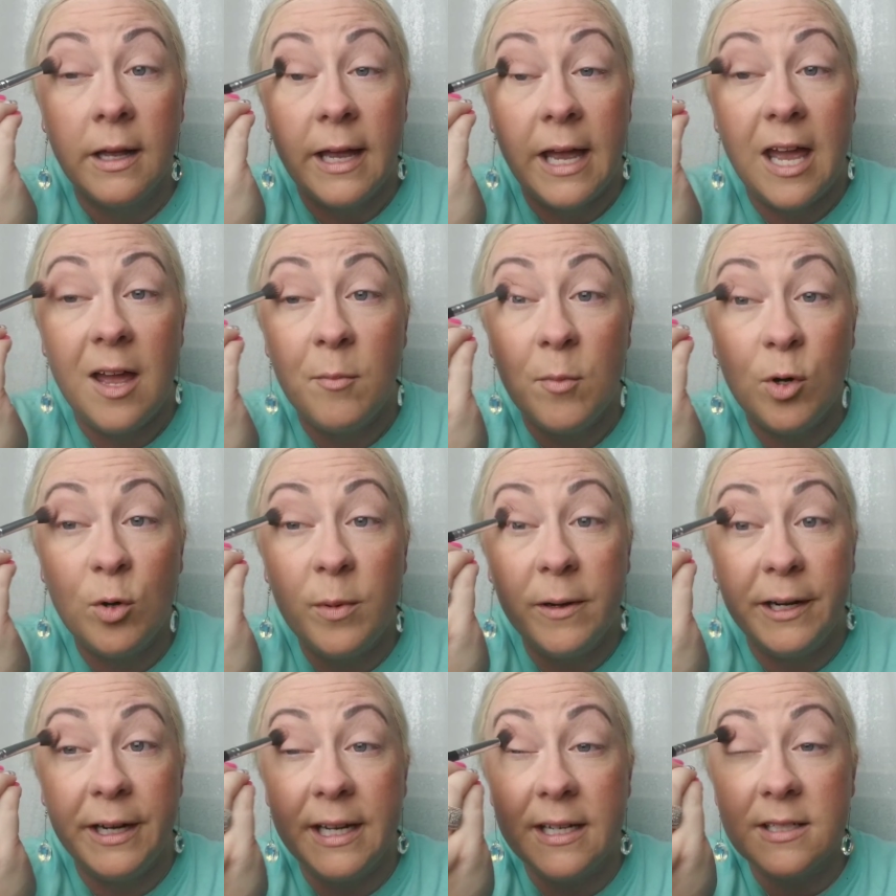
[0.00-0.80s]
And
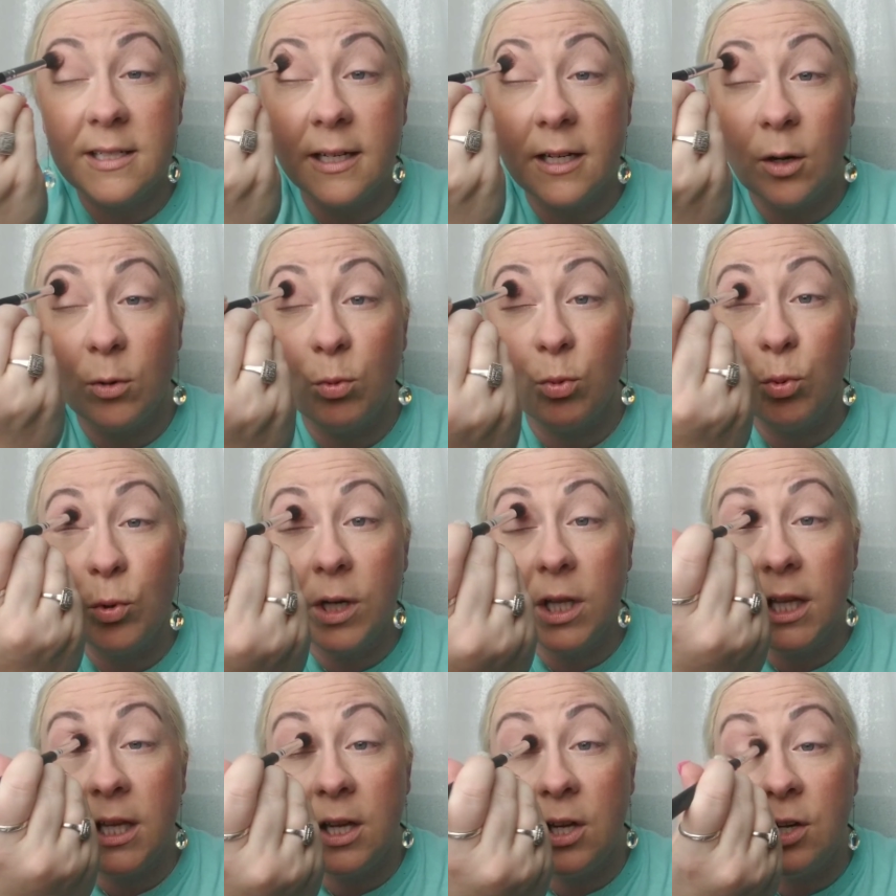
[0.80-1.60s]
mulberry is like a
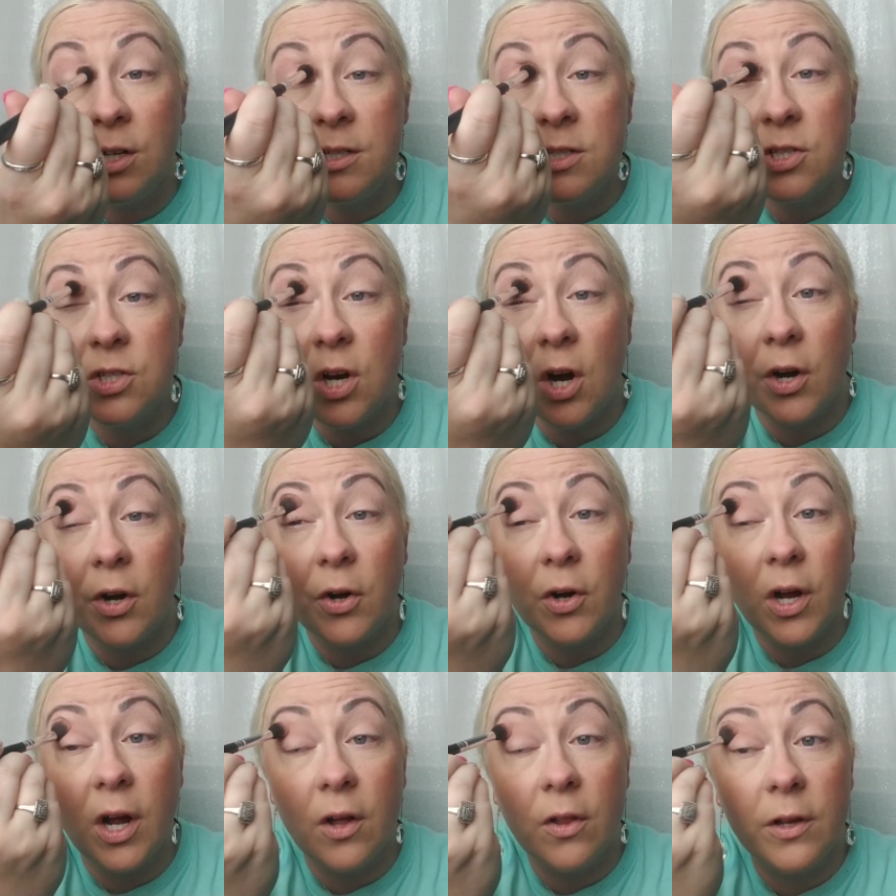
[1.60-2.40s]
really good starter
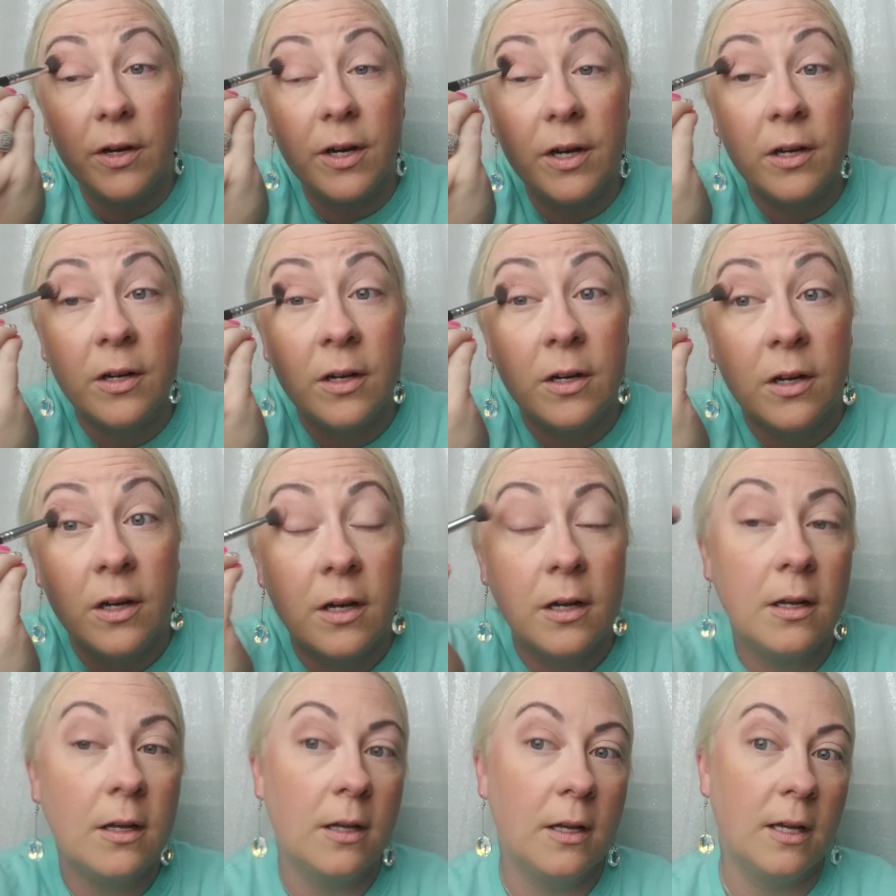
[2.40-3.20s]
color.
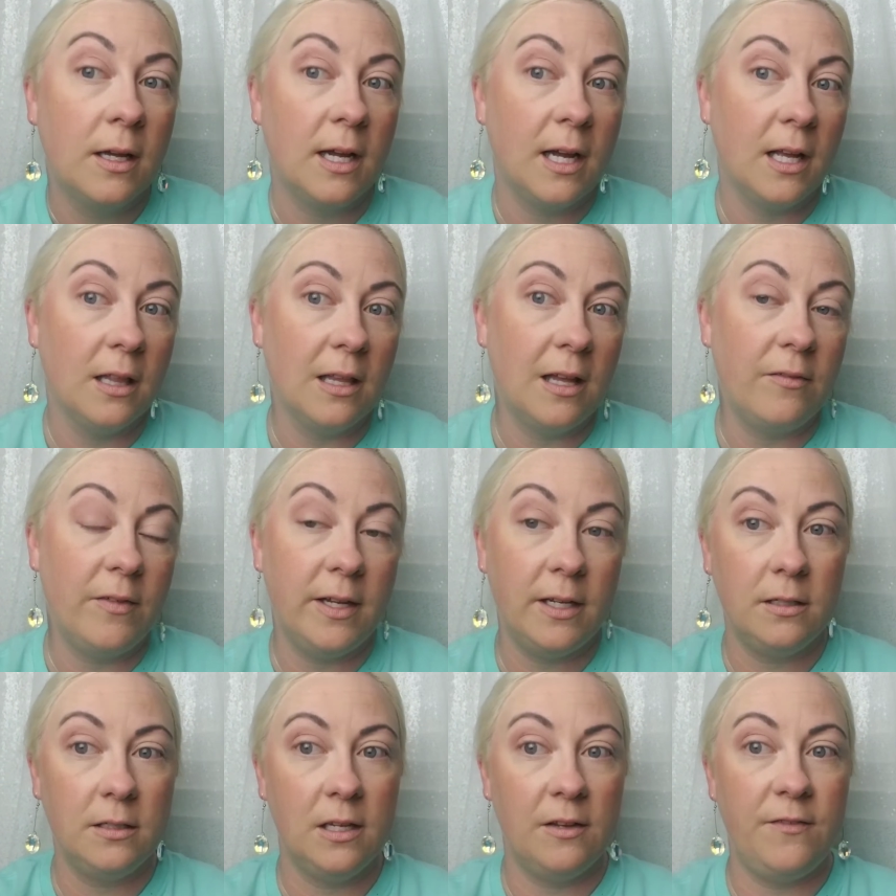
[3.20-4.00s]
I love
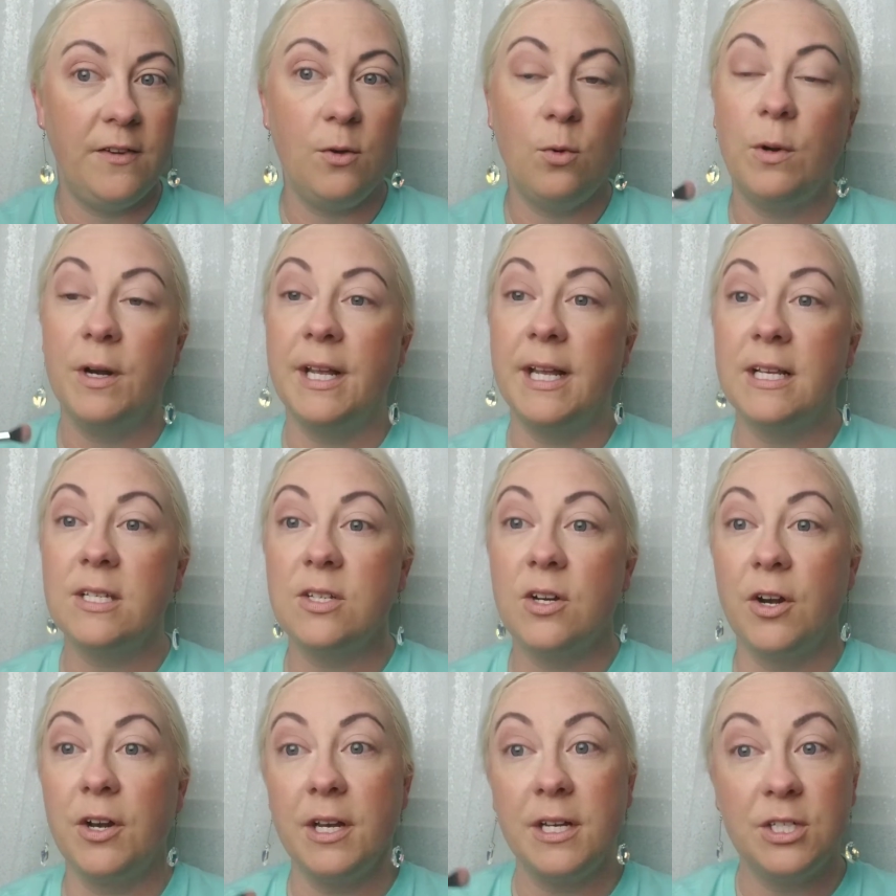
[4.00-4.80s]
it. If you want to get
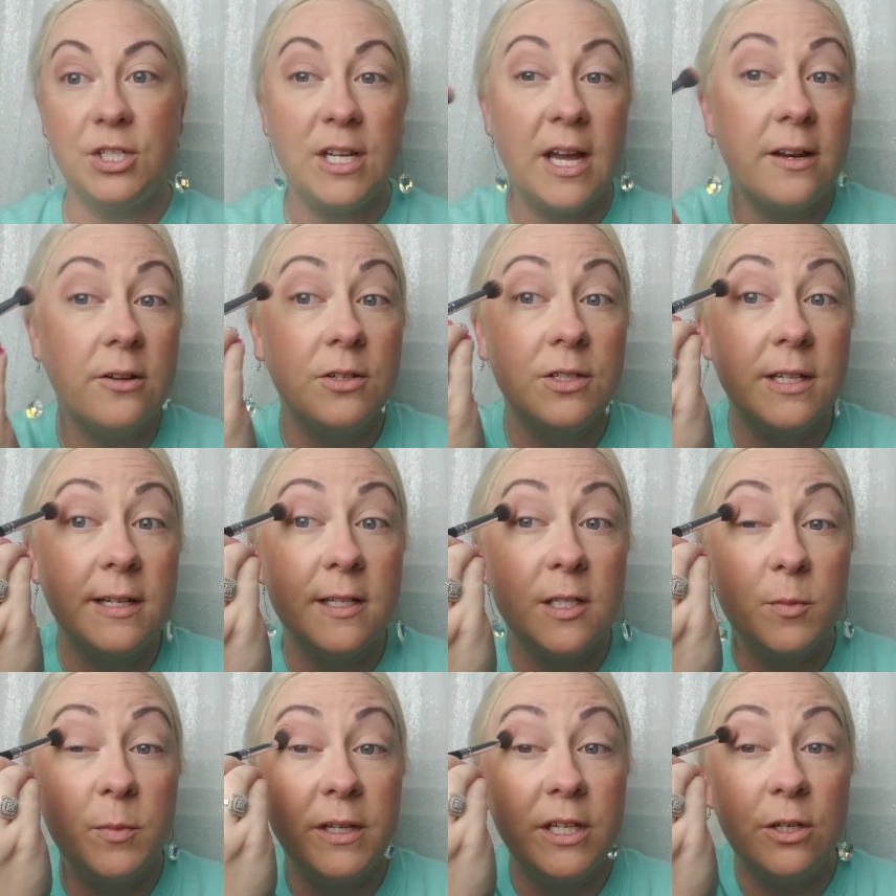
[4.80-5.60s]
started in shadow
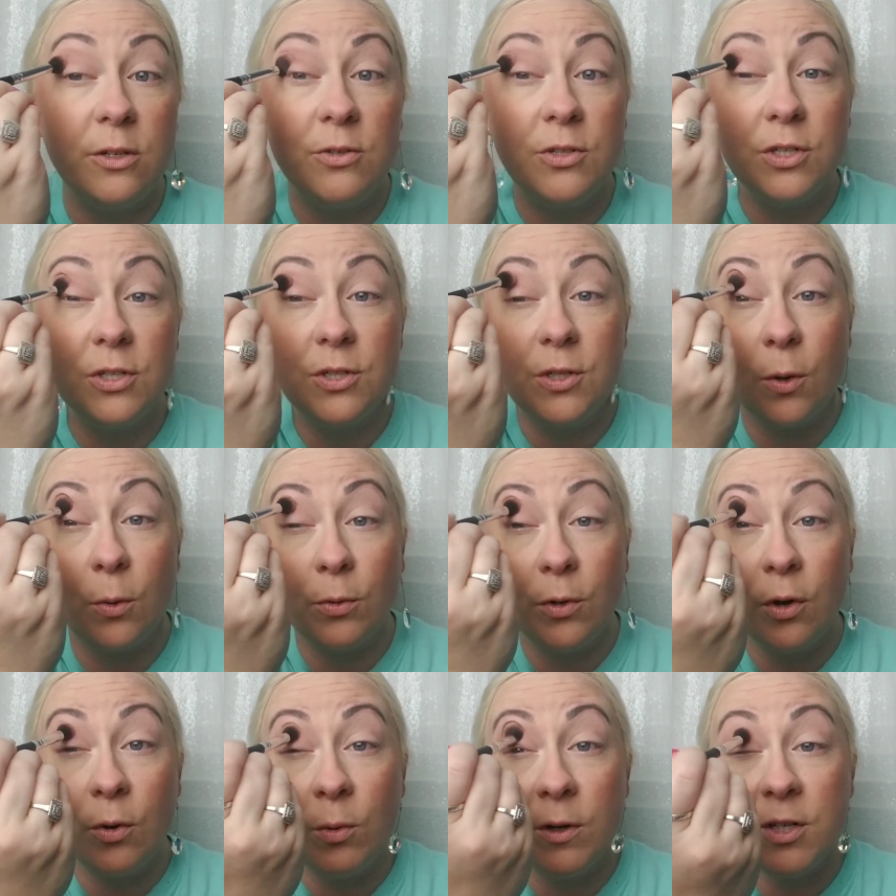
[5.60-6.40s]
scents but you just don't
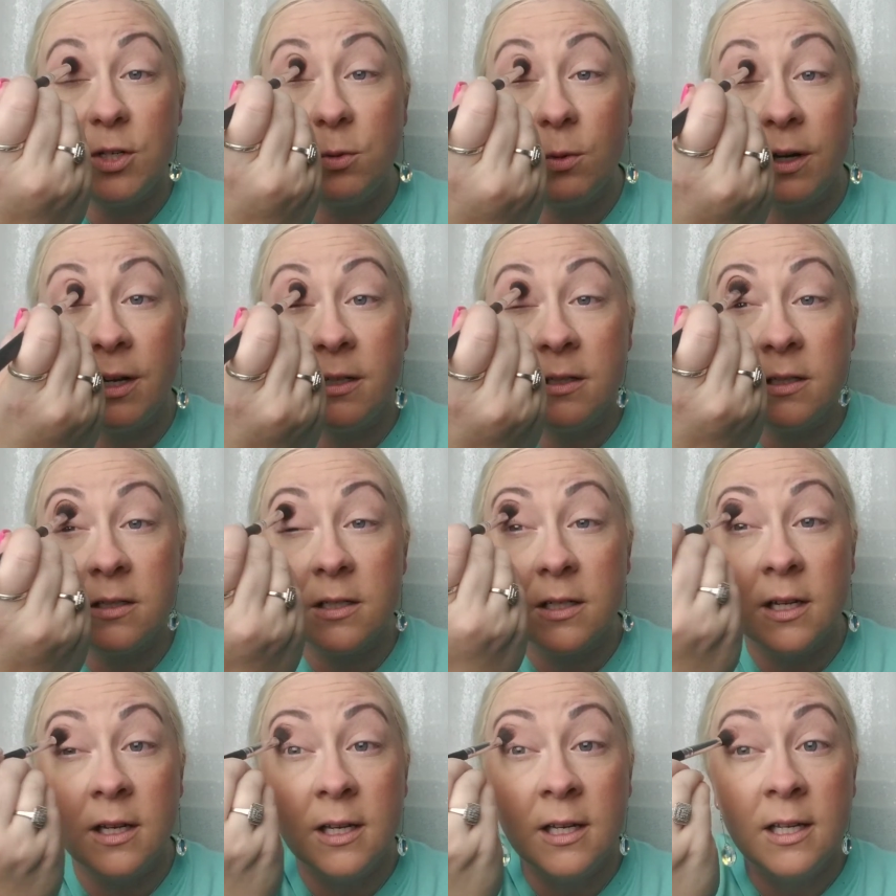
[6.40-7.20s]
know which ones,
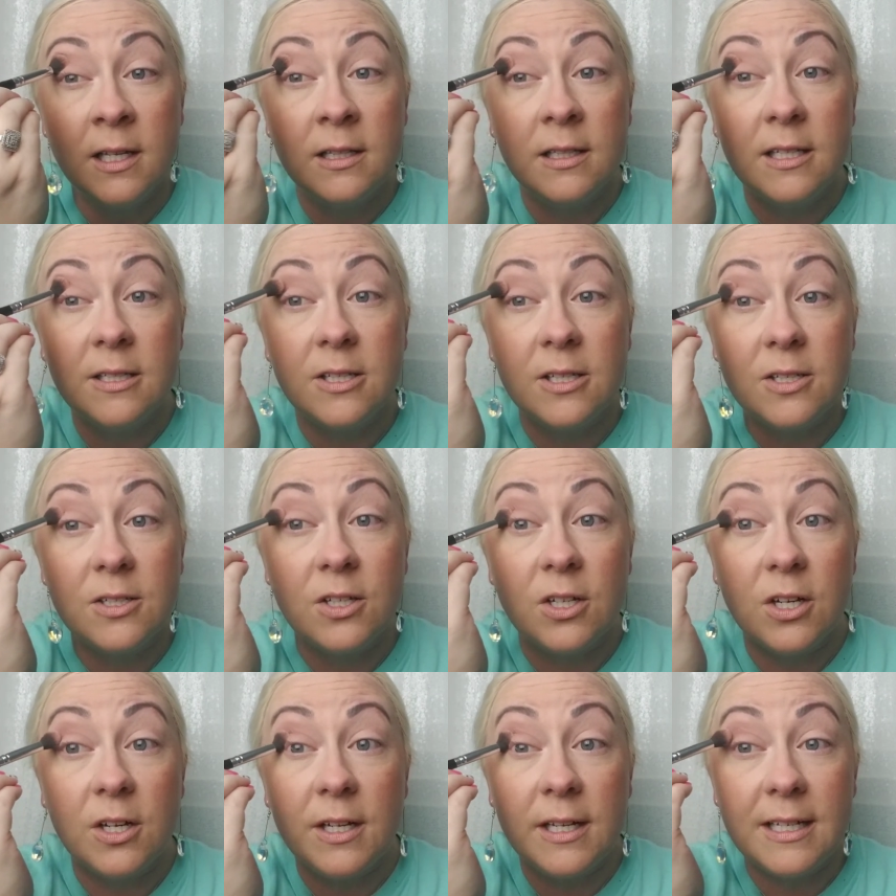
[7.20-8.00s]
this is
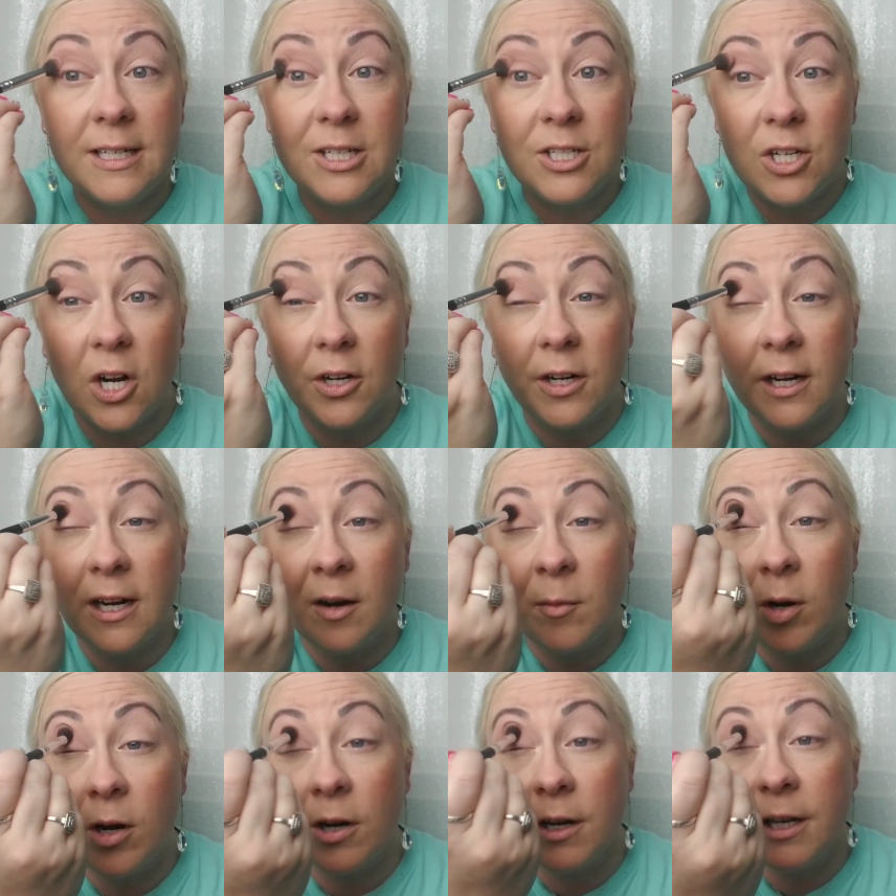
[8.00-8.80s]
good. And darn it,
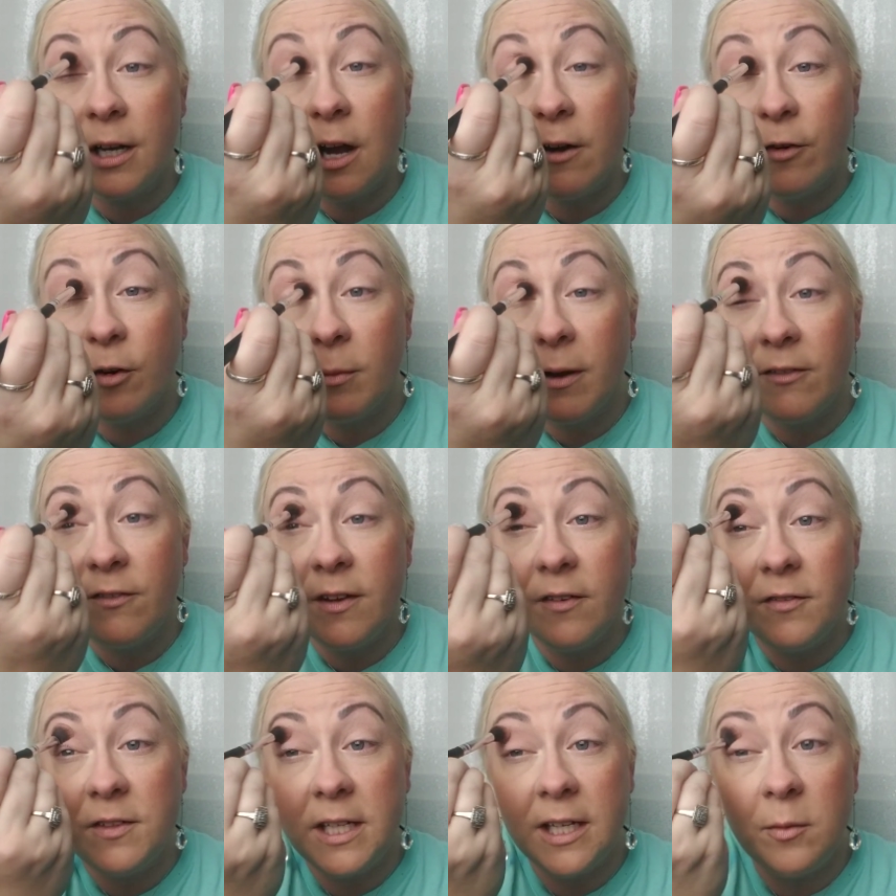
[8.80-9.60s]
I'm already over my
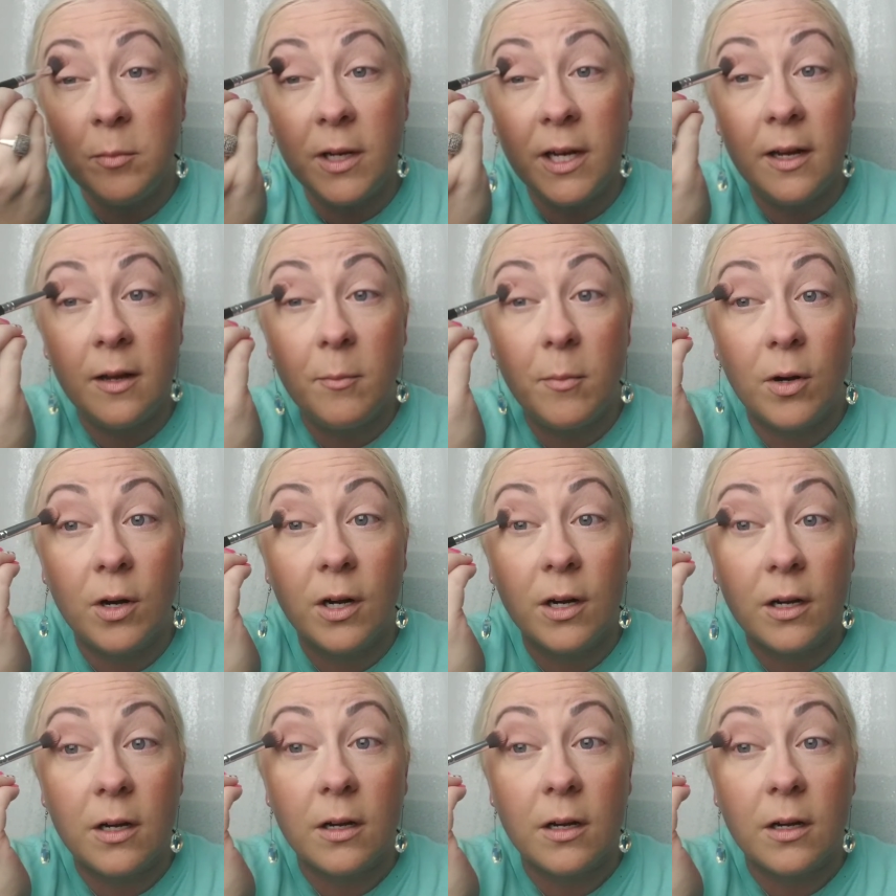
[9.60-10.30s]
15-minute mark.